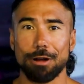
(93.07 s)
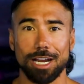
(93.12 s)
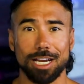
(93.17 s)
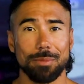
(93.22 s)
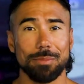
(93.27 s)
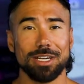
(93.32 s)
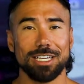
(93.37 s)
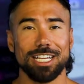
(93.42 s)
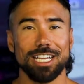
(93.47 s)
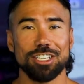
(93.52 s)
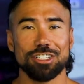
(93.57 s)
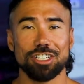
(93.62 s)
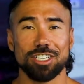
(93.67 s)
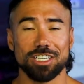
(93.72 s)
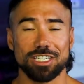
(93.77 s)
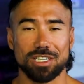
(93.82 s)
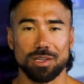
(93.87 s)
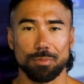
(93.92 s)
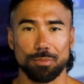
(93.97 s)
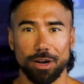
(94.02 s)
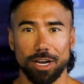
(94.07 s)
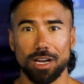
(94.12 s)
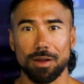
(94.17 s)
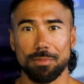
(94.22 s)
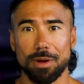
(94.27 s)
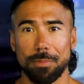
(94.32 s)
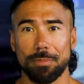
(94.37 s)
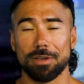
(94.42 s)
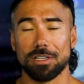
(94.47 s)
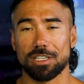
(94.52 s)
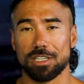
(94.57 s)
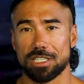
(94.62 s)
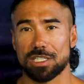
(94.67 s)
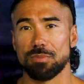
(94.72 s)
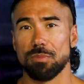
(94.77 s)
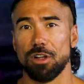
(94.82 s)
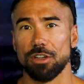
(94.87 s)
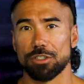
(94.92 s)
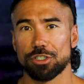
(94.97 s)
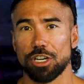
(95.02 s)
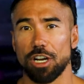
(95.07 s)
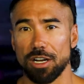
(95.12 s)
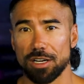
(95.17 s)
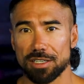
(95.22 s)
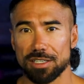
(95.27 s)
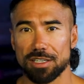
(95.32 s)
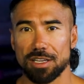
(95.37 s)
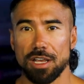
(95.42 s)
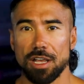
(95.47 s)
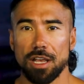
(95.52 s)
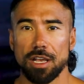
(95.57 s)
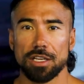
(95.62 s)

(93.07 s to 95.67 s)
recommendation is to break them up into small chunks.